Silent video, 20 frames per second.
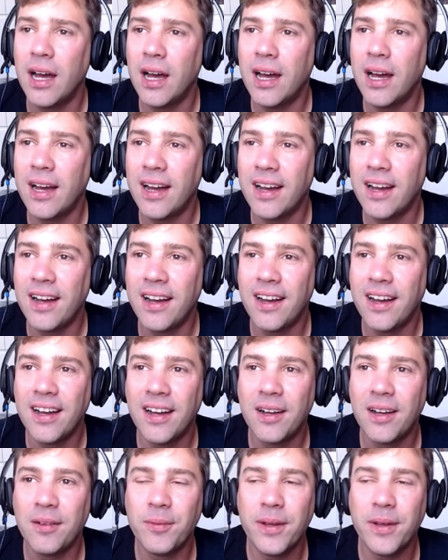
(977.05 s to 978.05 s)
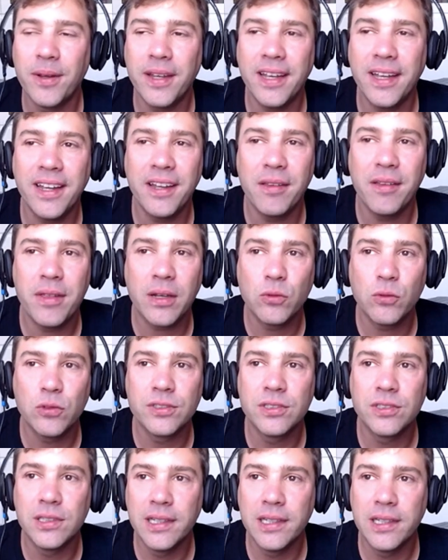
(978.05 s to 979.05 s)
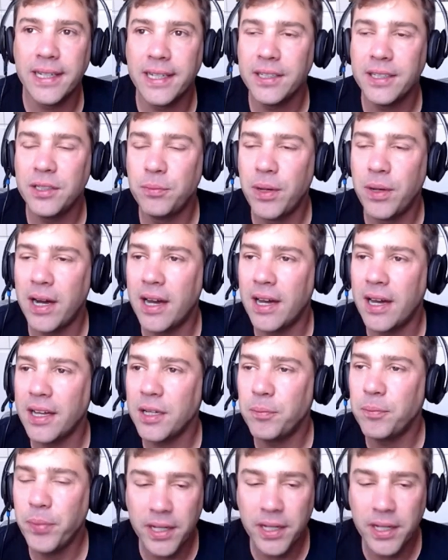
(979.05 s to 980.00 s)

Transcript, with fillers: um, and that was led by